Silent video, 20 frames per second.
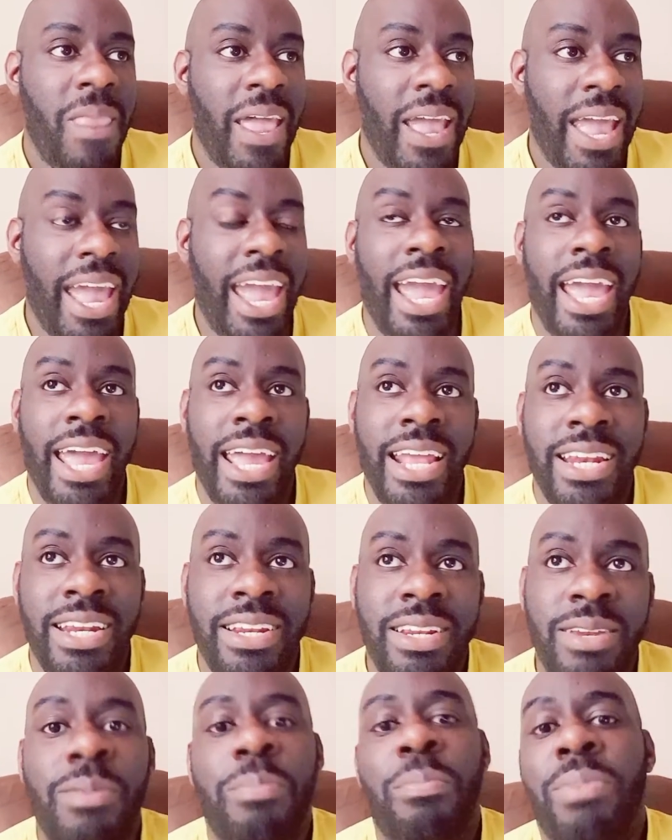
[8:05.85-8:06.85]

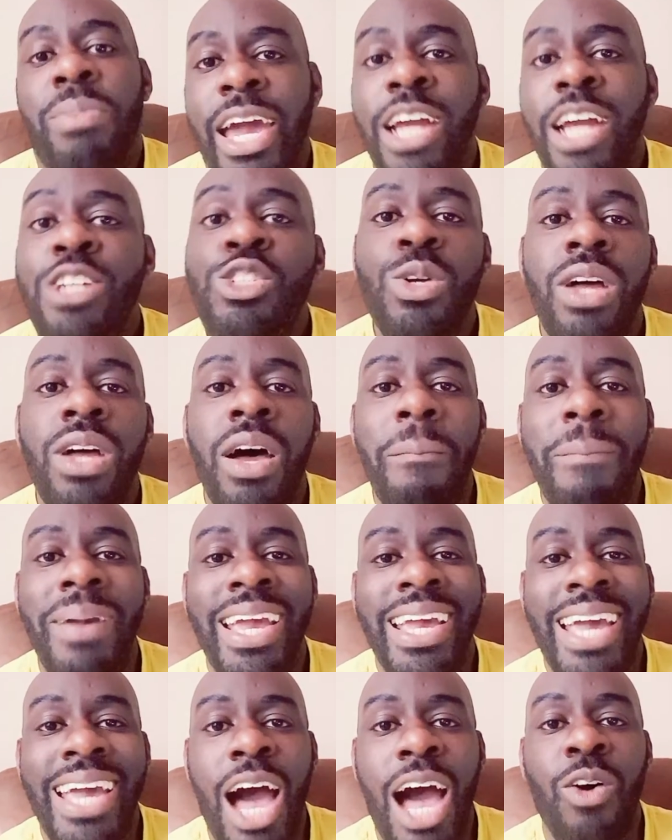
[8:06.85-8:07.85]
And Andrew Luck
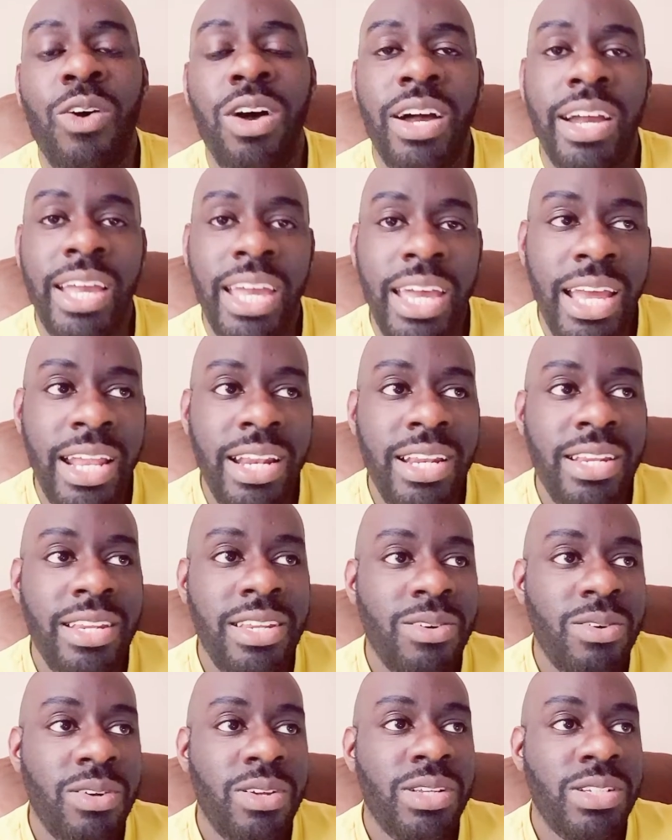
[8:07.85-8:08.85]
being out again,
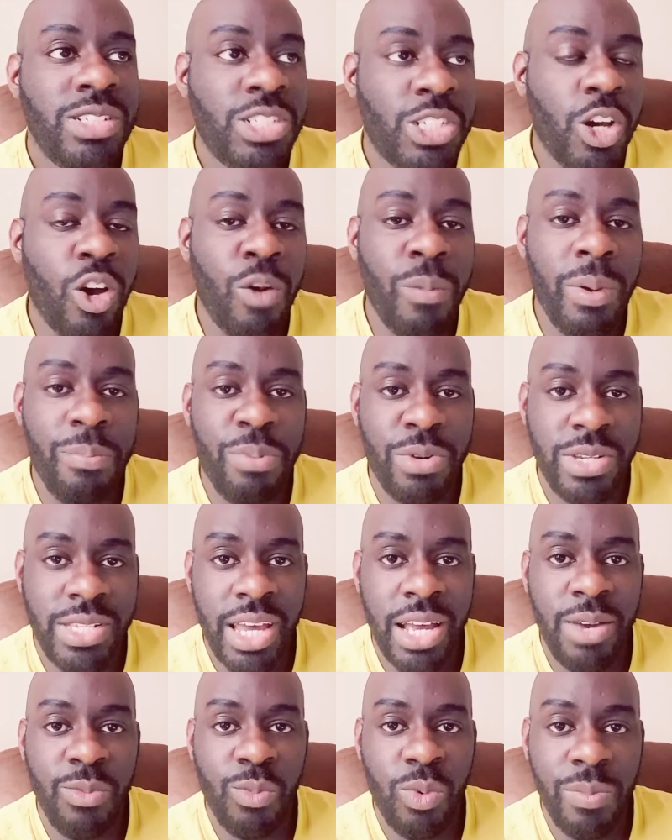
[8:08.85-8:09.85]
Jacoby
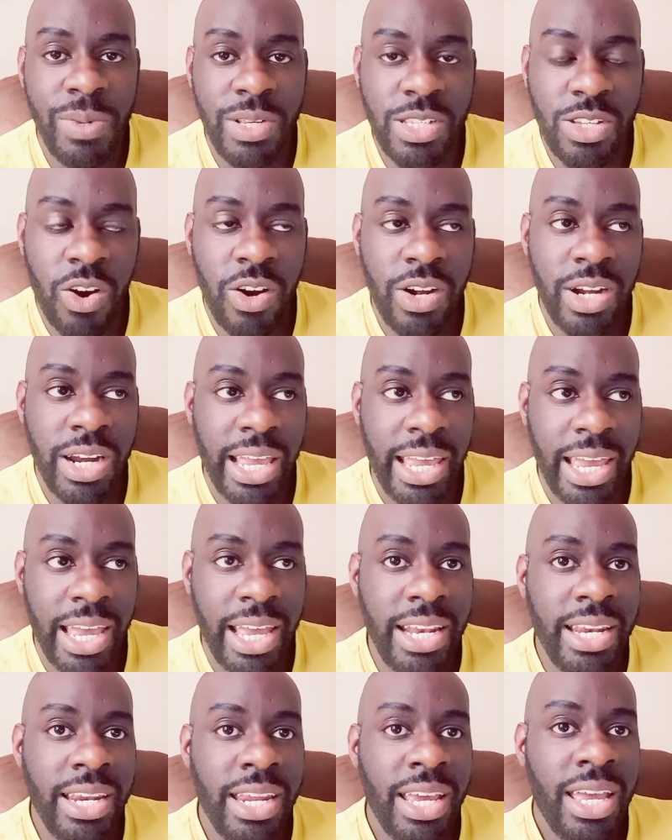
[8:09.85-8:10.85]
Brissett will be starting
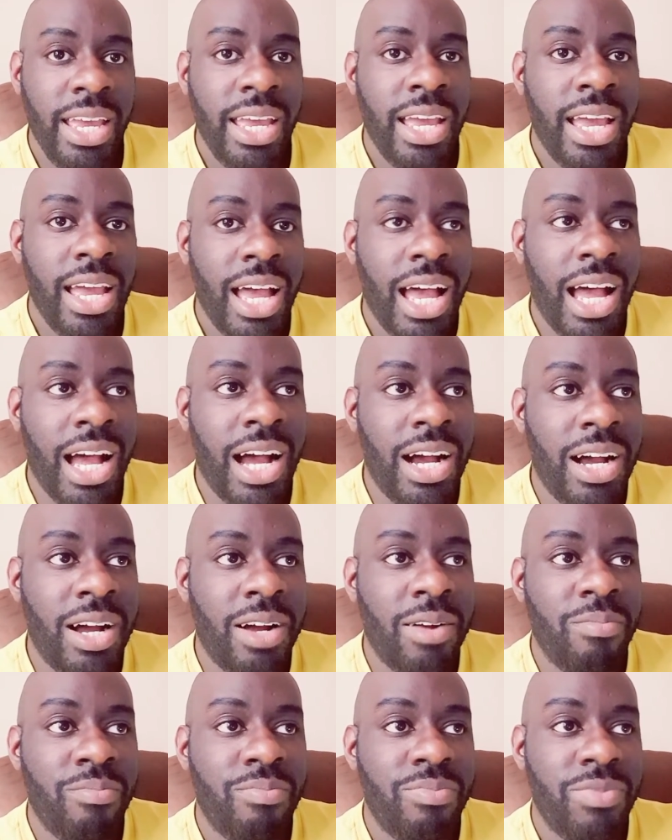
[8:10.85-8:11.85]
again.
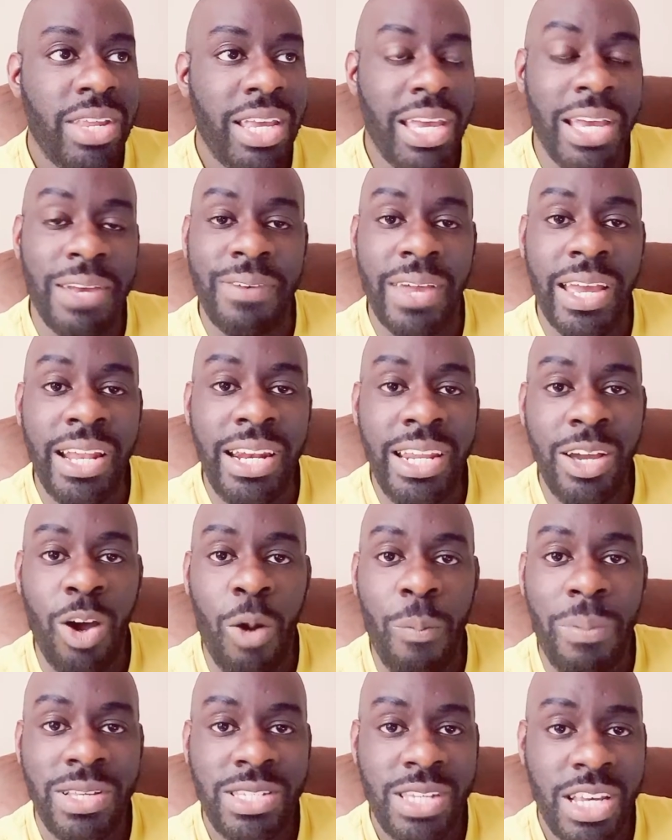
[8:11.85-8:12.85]
If Indy
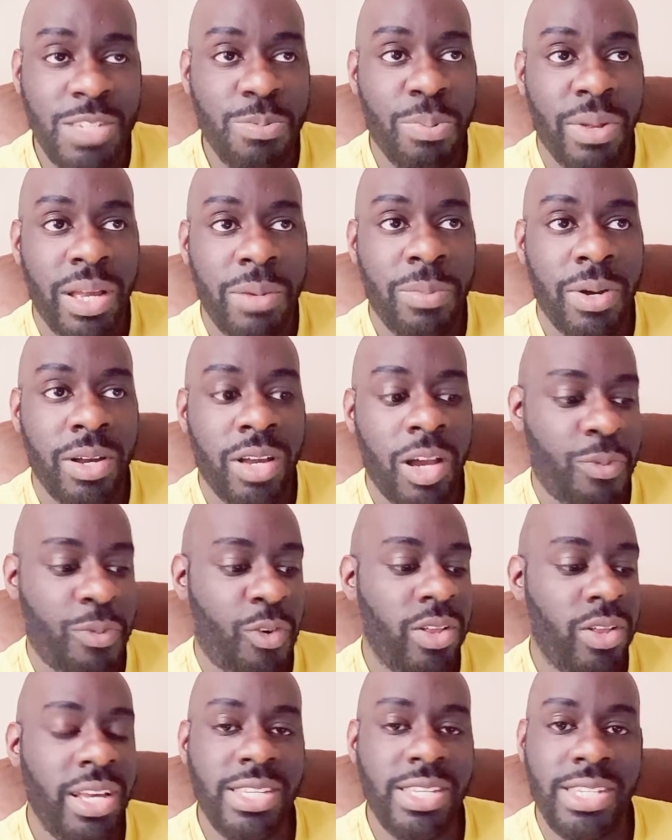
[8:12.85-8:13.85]
opens this playbook up, or
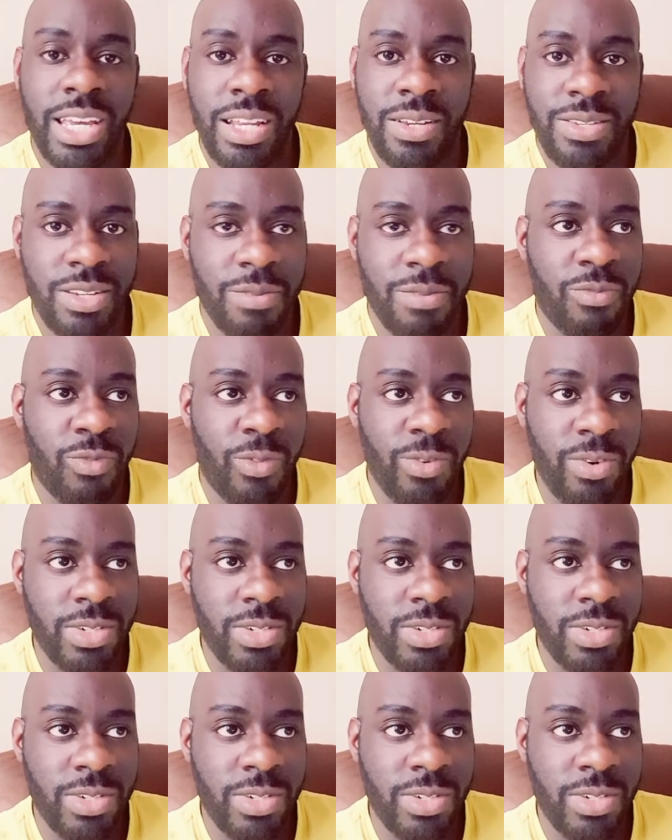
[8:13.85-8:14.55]
at least get some